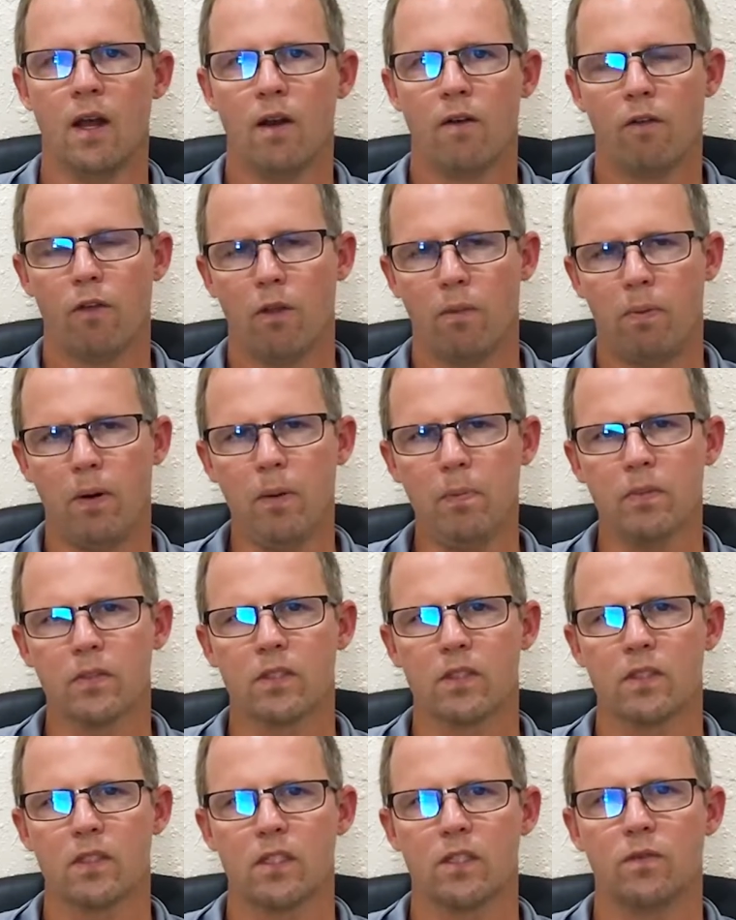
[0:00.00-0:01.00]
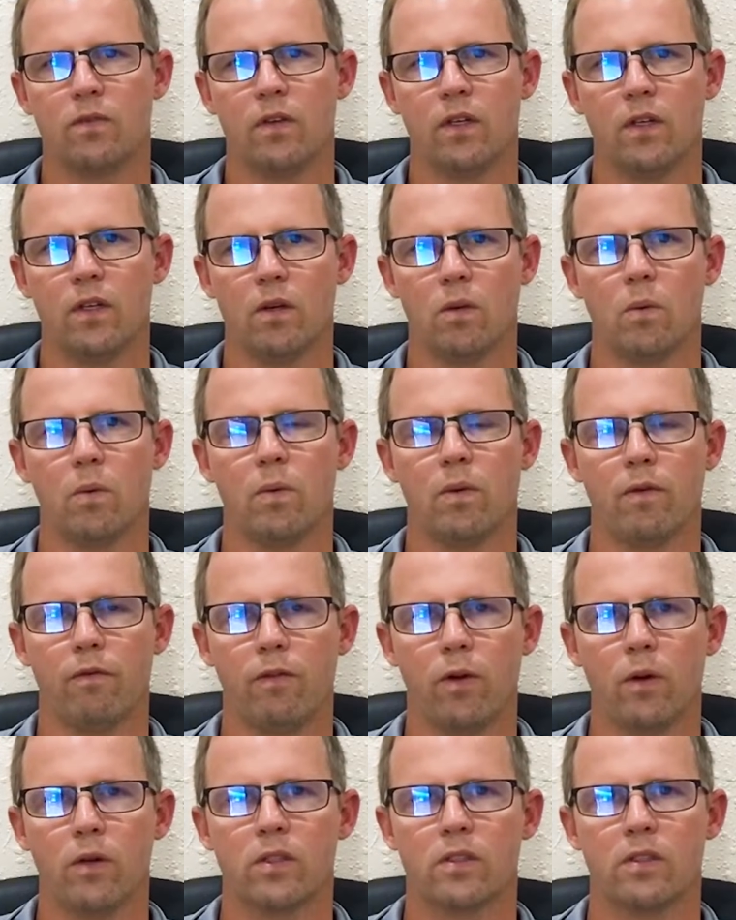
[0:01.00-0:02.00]
For the purpose of this video, we want to
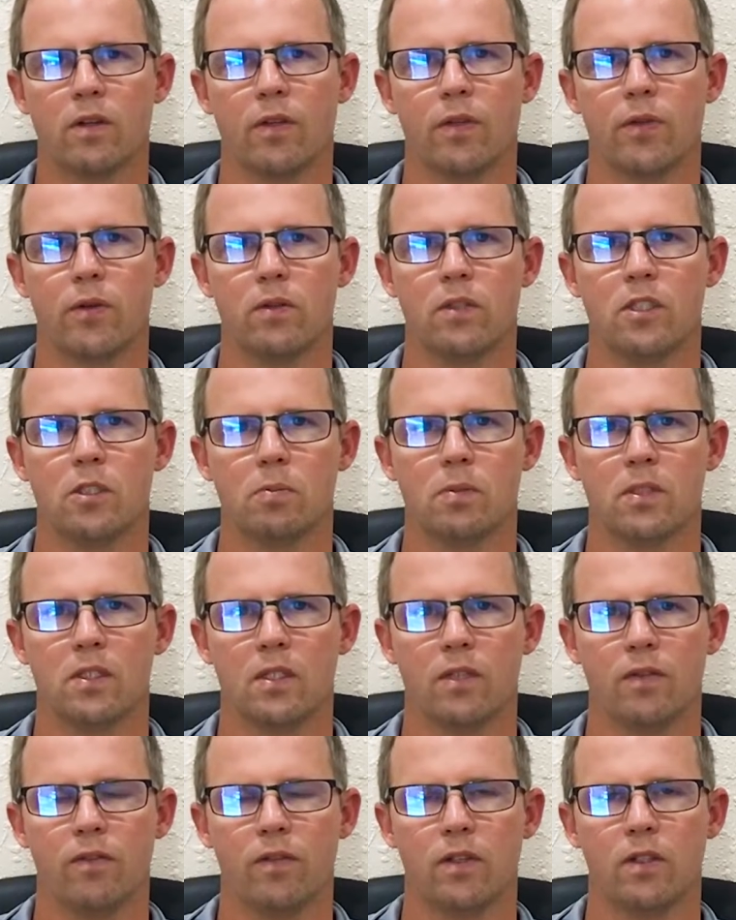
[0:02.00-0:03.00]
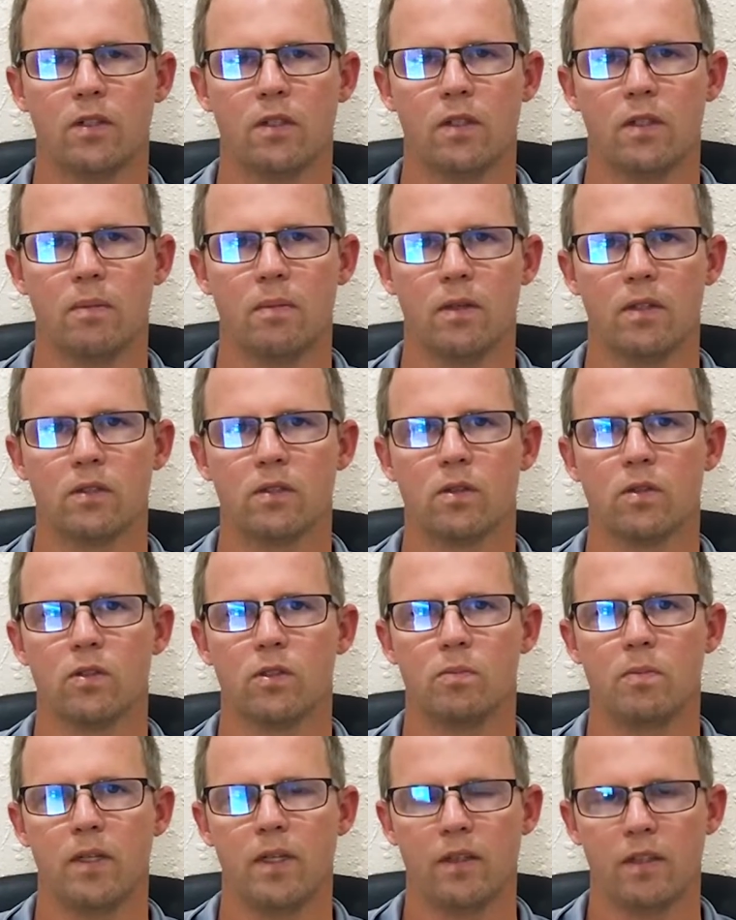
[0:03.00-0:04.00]
focus on three specific treatments, those
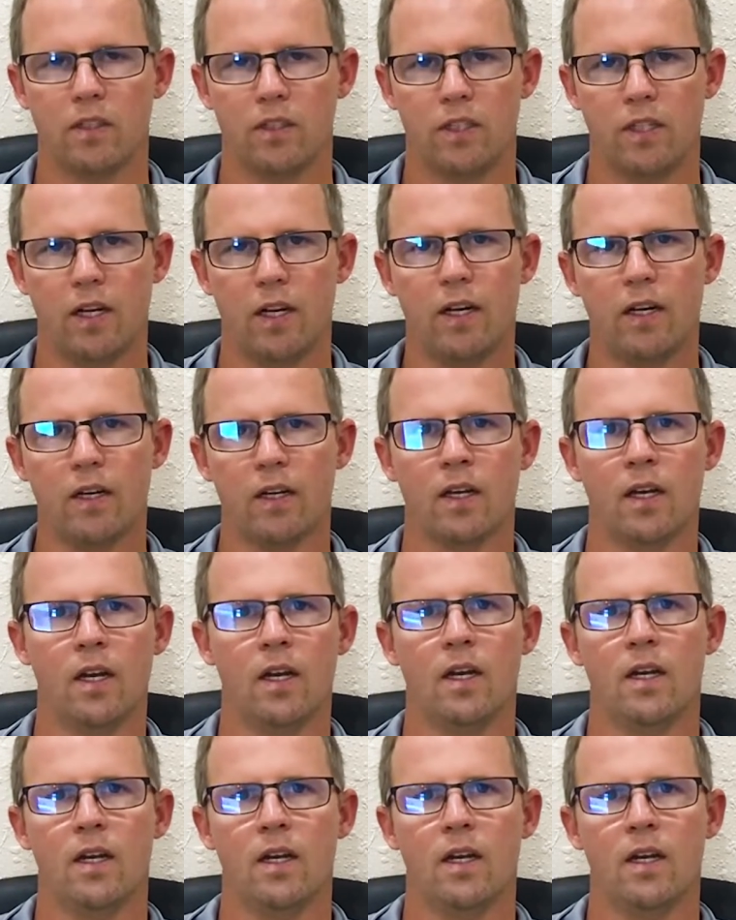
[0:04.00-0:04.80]
being the check,